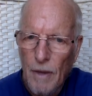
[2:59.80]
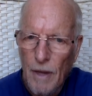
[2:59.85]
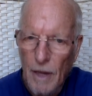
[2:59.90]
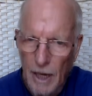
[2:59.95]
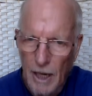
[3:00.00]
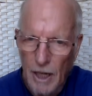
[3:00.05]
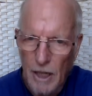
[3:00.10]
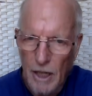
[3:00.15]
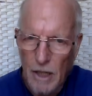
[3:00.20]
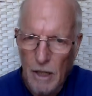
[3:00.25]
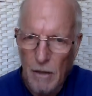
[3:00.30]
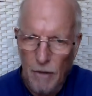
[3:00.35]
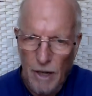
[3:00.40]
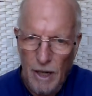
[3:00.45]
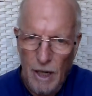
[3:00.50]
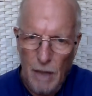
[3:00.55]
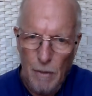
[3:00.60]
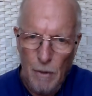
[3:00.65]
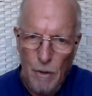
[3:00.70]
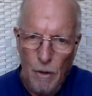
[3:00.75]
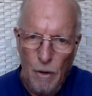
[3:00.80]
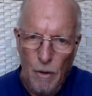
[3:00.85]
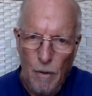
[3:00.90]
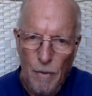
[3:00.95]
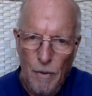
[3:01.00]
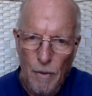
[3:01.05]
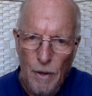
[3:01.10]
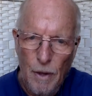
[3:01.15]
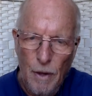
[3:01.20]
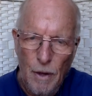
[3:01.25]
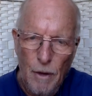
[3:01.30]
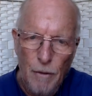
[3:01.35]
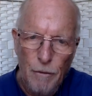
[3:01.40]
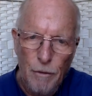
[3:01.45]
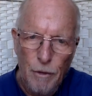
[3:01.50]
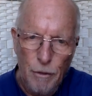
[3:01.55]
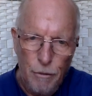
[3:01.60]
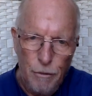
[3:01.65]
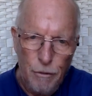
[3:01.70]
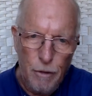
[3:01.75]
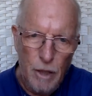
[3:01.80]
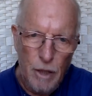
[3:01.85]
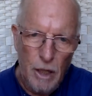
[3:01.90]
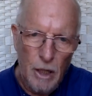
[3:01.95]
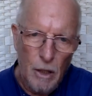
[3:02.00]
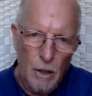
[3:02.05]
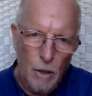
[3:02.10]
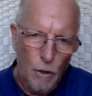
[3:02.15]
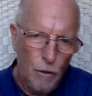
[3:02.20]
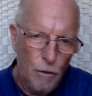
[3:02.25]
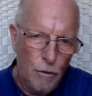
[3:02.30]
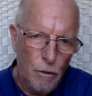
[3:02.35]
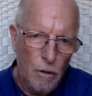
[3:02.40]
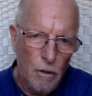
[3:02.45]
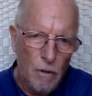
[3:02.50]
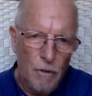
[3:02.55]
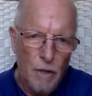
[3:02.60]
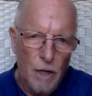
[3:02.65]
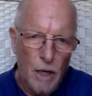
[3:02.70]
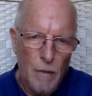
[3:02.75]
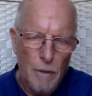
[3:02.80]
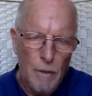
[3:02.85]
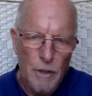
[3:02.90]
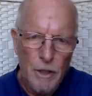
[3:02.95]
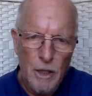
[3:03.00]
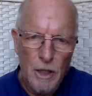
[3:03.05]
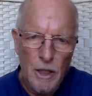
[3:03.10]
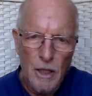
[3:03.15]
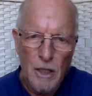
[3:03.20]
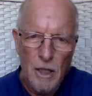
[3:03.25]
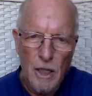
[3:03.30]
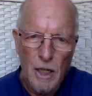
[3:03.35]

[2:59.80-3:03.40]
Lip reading: it available for free or through the pharmacies